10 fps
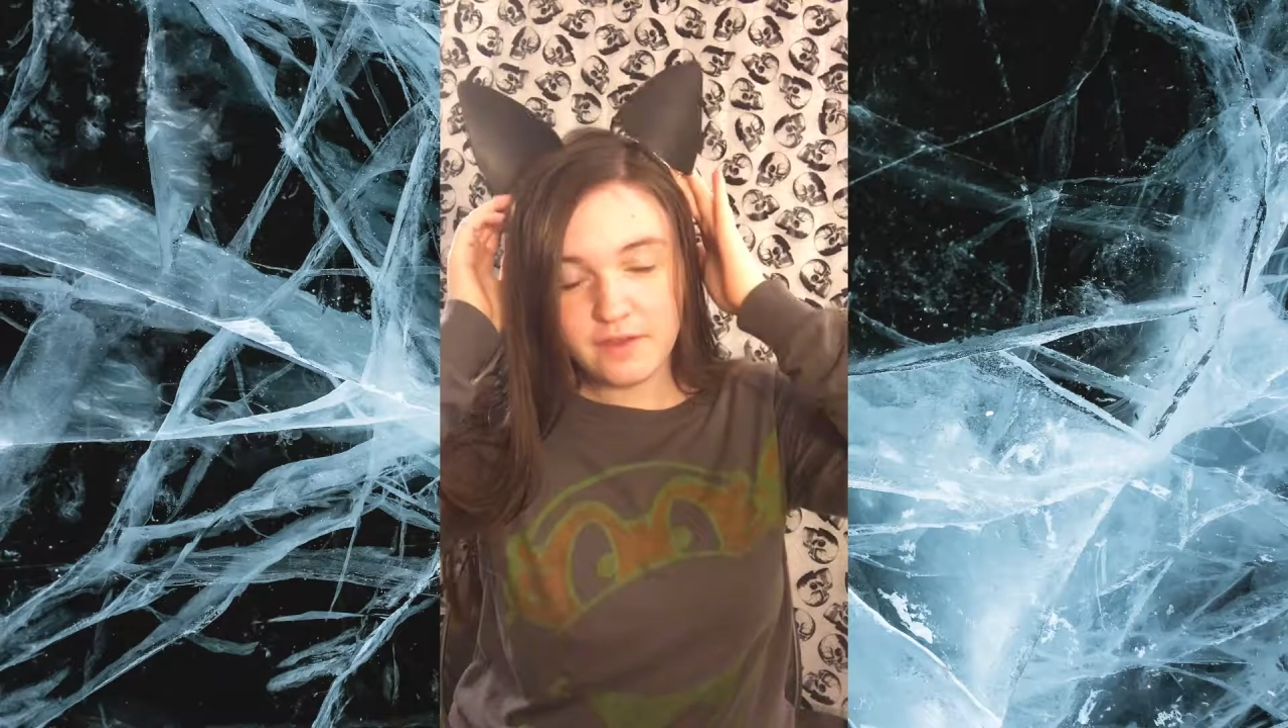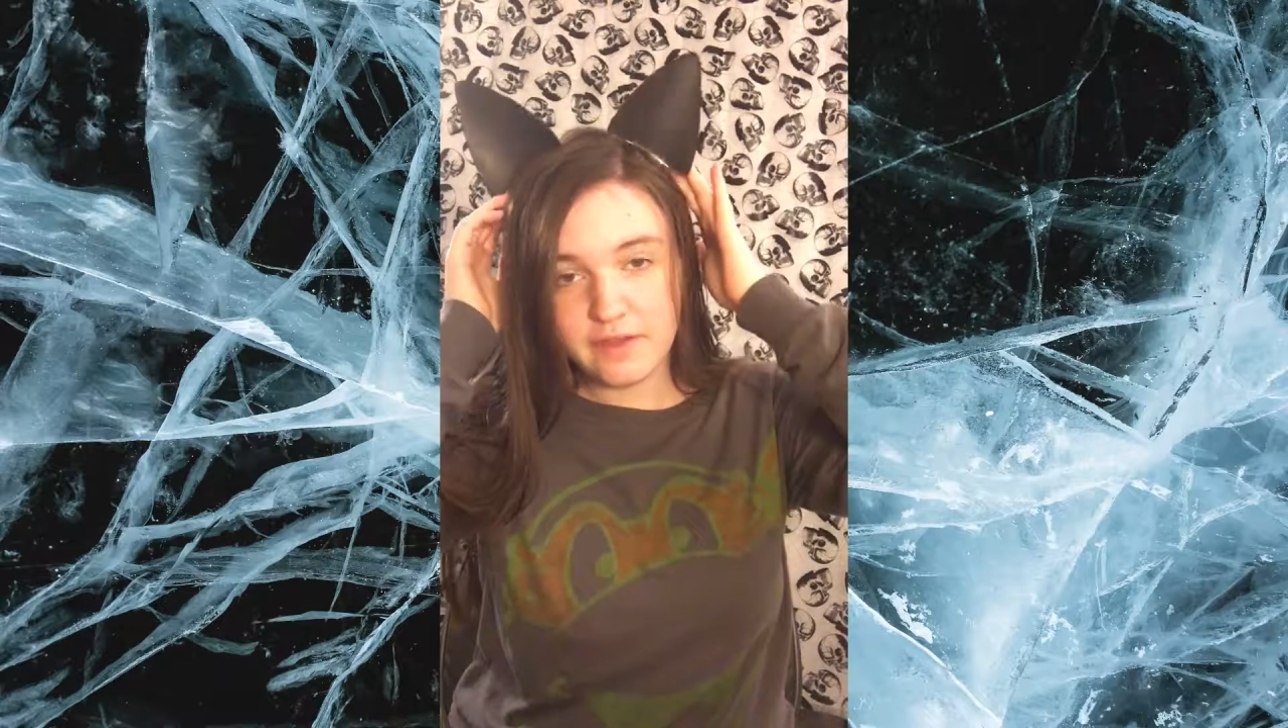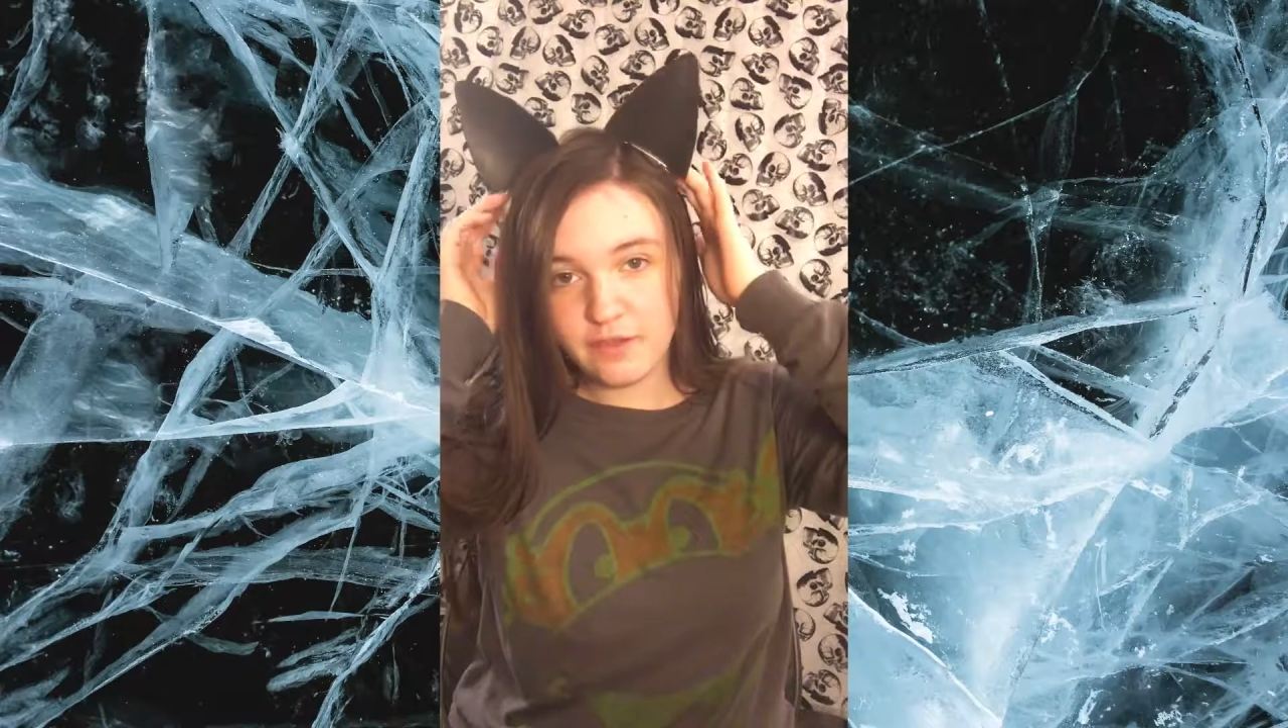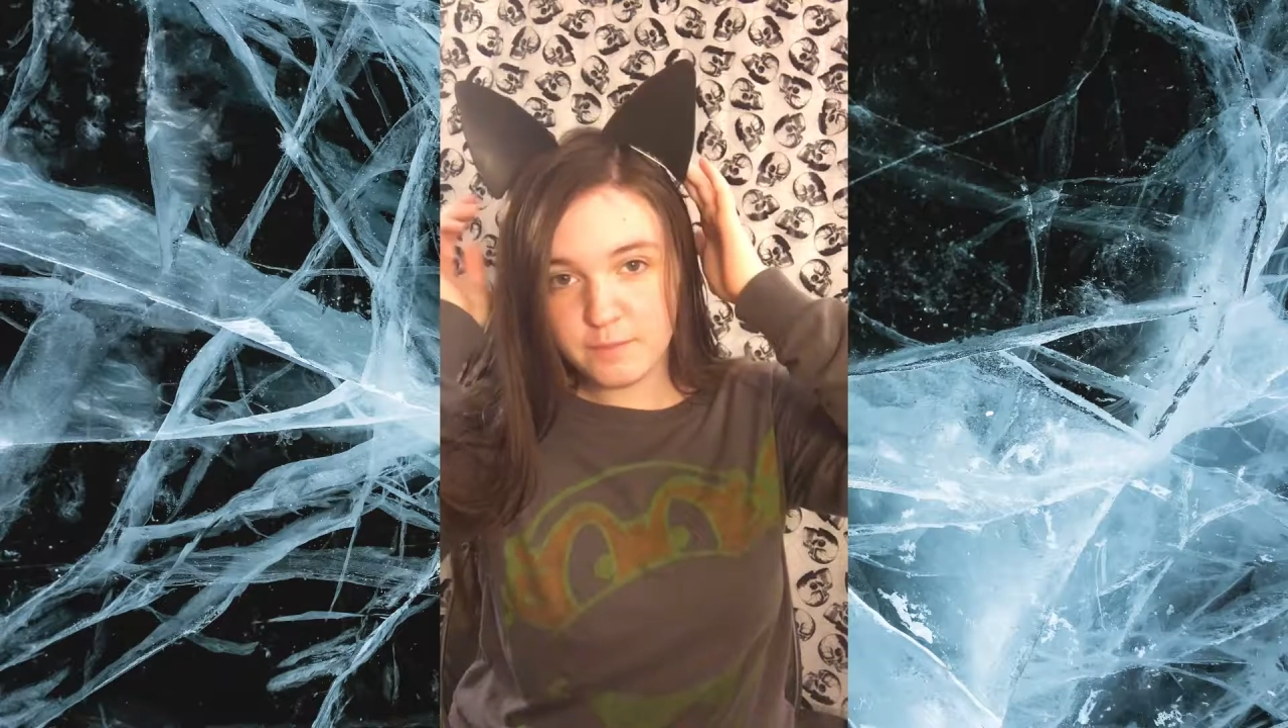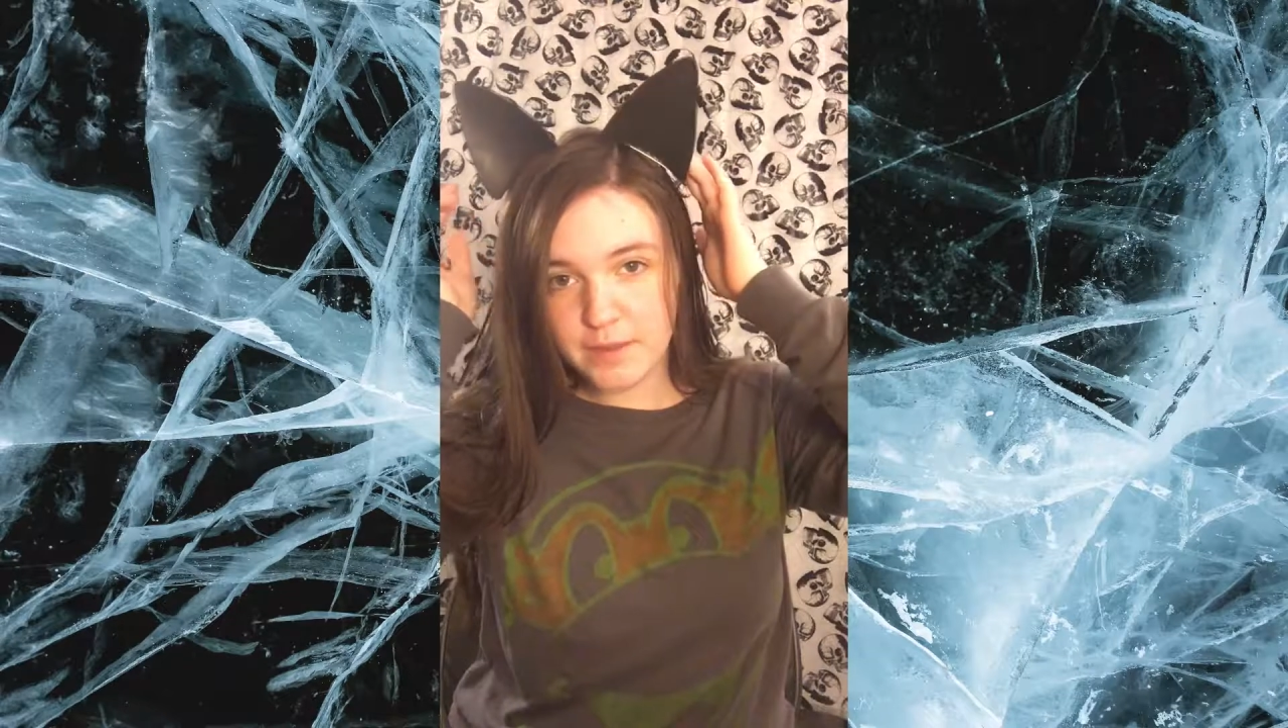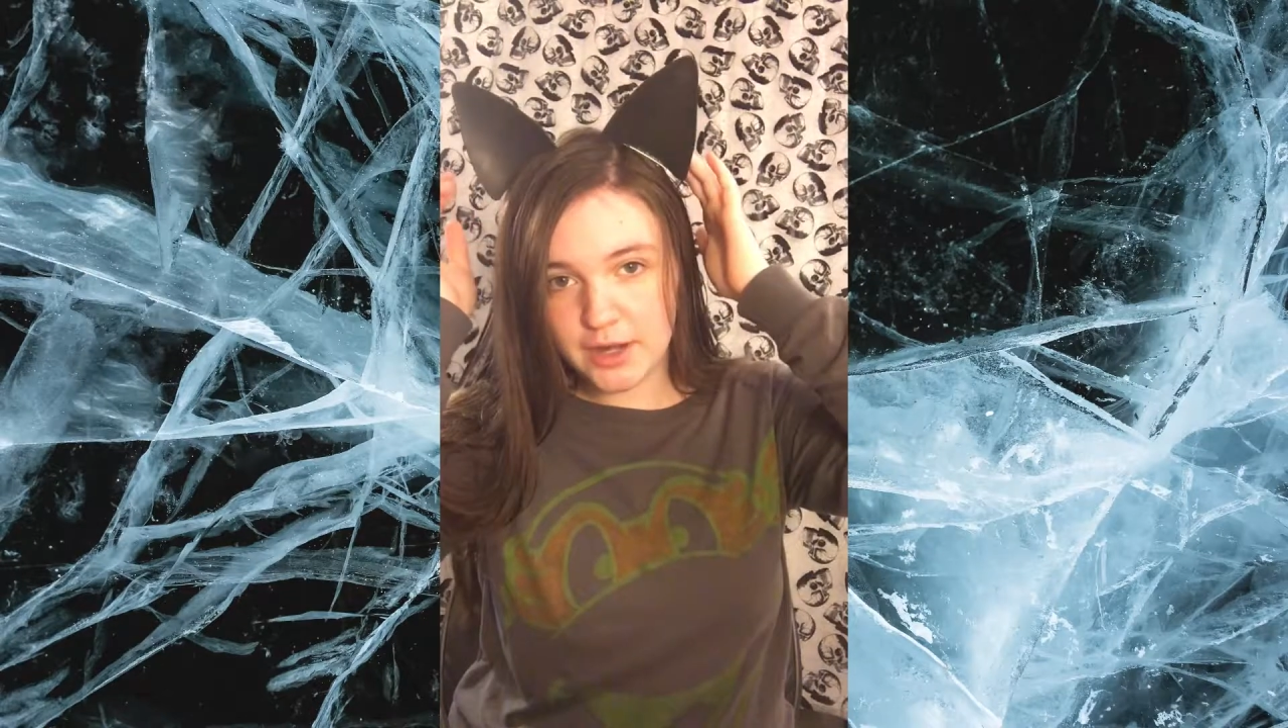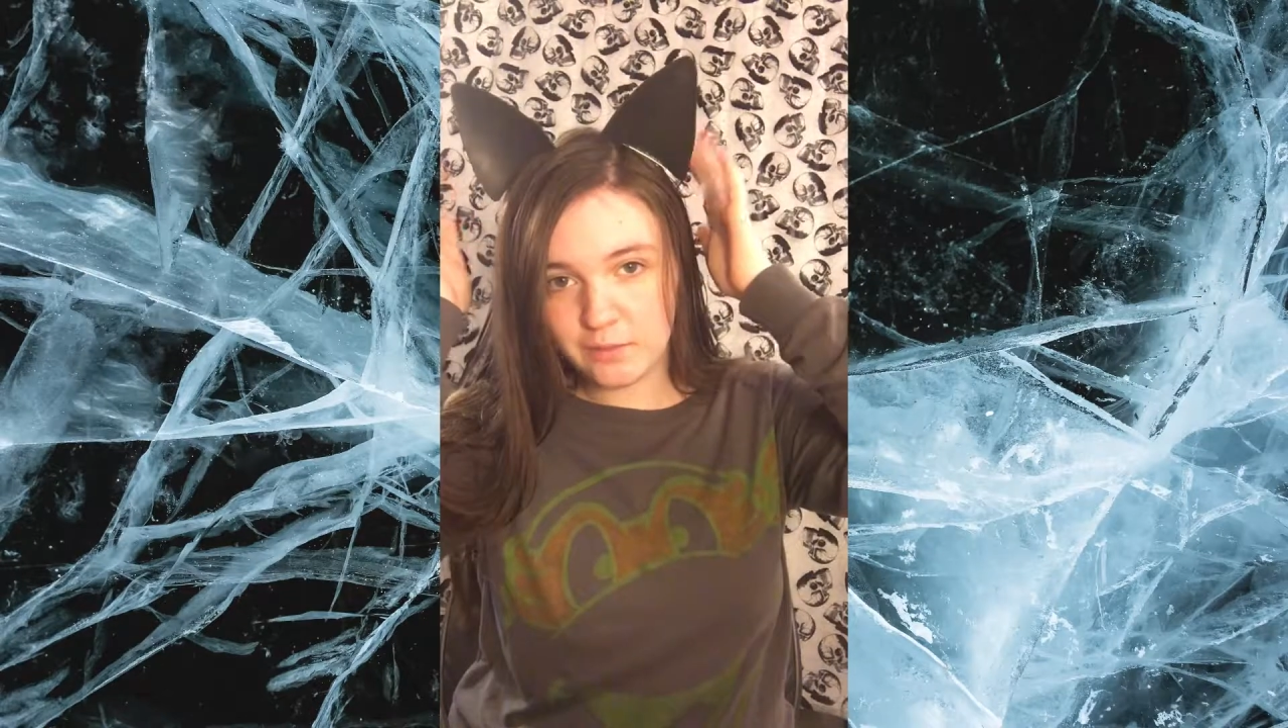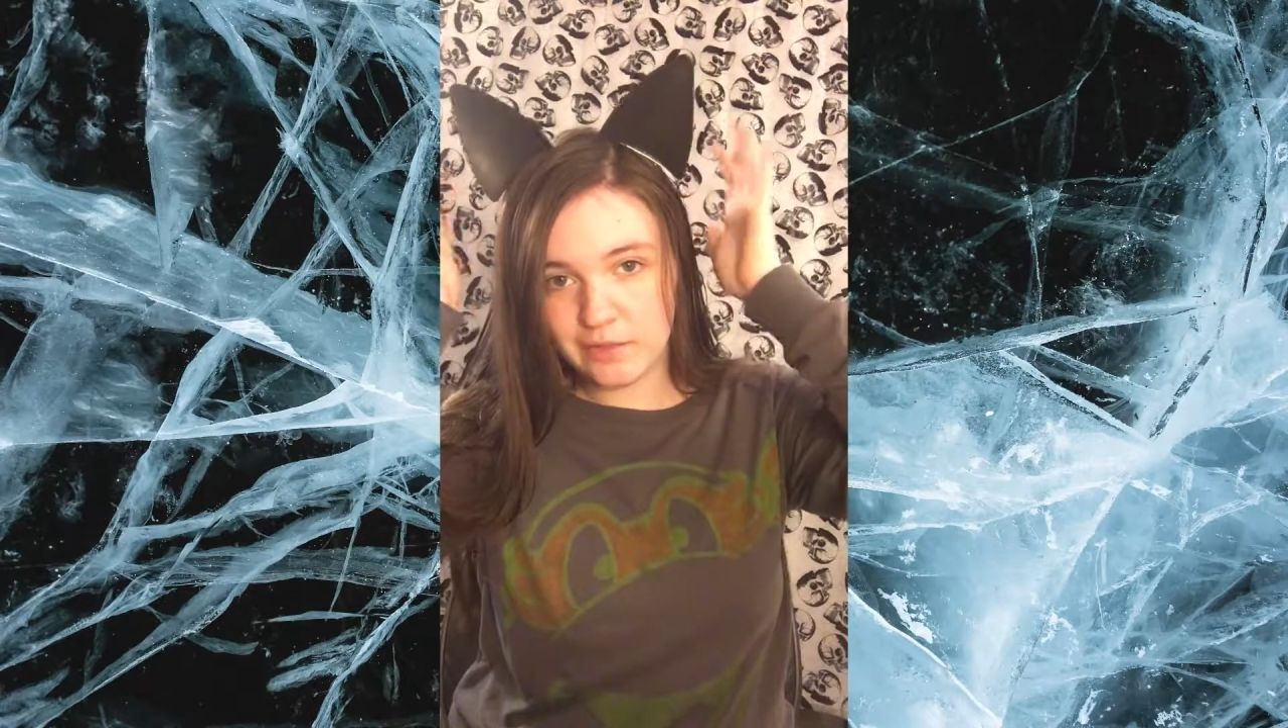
They look better